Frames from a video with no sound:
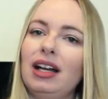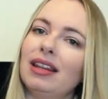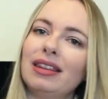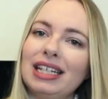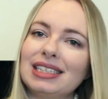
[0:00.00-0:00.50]

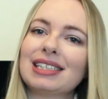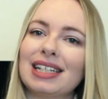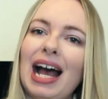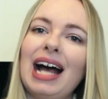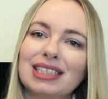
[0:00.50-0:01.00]
This
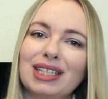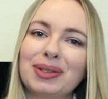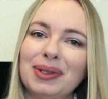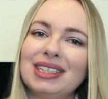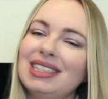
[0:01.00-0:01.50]
isn't as good
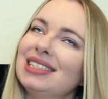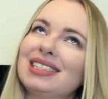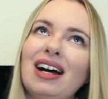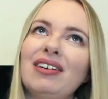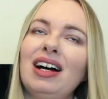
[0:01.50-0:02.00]
quality as
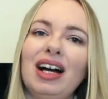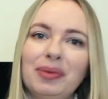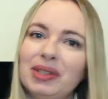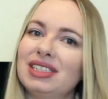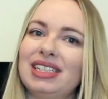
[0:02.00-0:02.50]
Zara, I
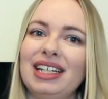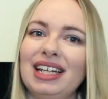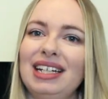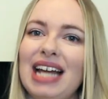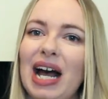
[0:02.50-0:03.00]
will state
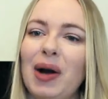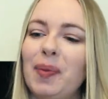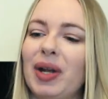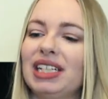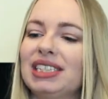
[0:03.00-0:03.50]
that now,
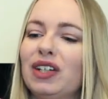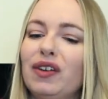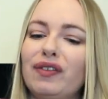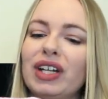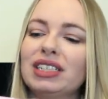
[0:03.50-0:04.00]
but it
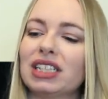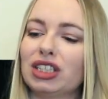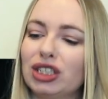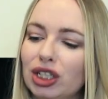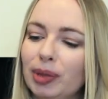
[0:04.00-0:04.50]
still feels
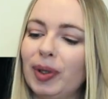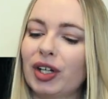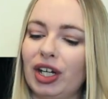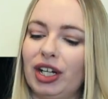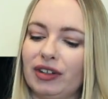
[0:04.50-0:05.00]
super
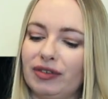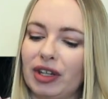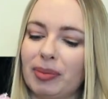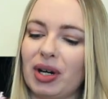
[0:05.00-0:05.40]
good for the